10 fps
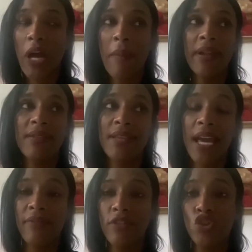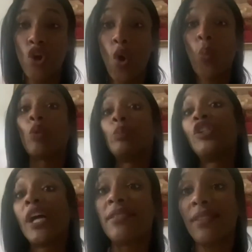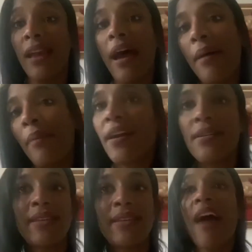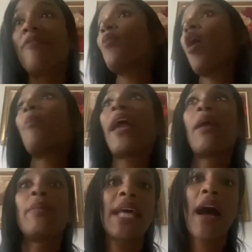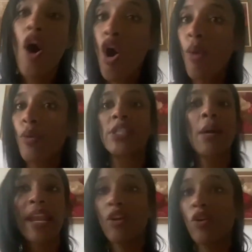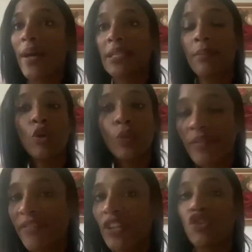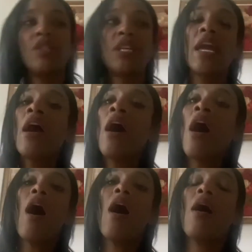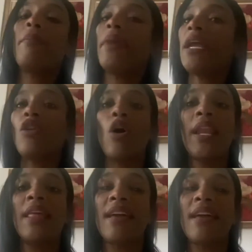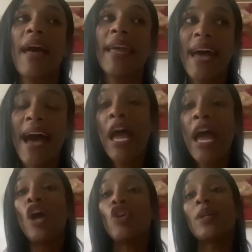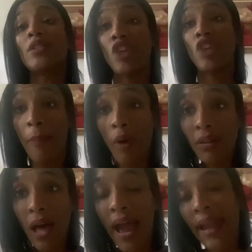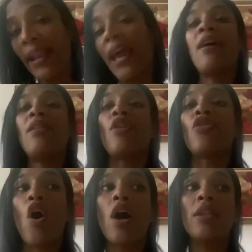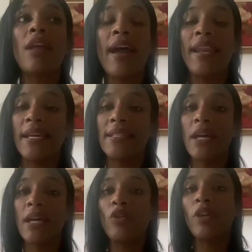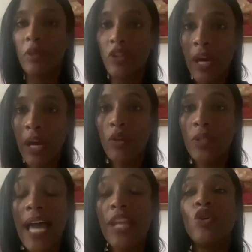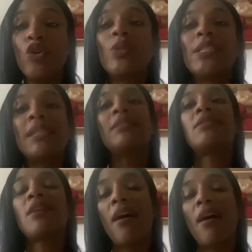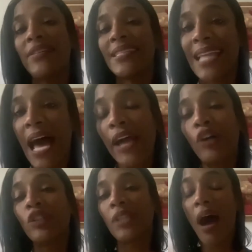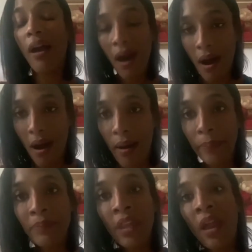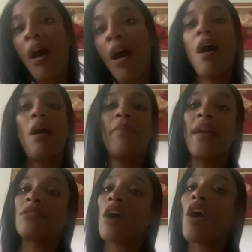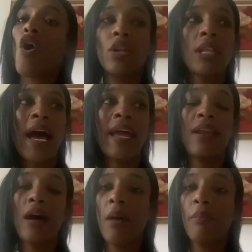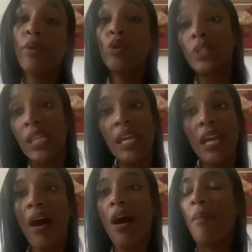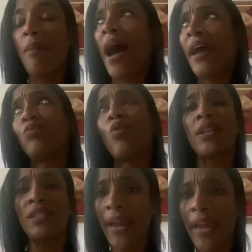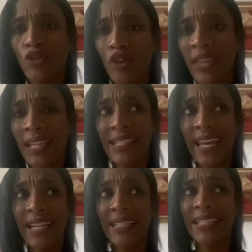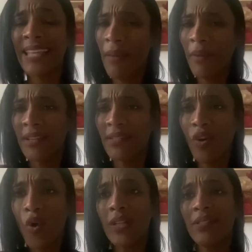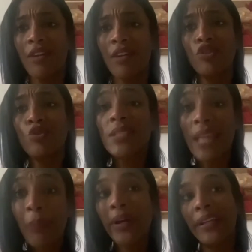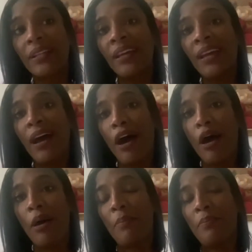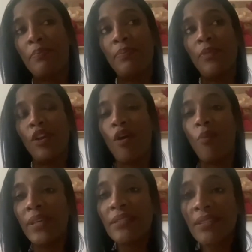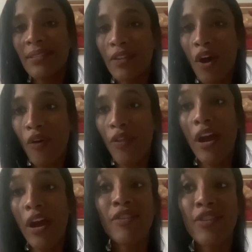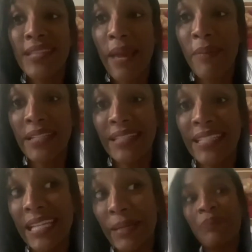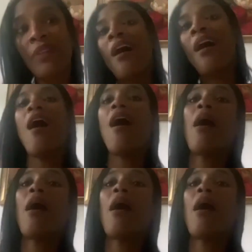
inside of the showroom just yet because they have small babies at home or somebody who has an immune deficiency, anything like that, you can shop online, and the online is www.newsenseofstyle.com. That is our online boutique. I wanted to make sure that stayed the same because, of course, they are two separate businesses, although they're under the same entity. And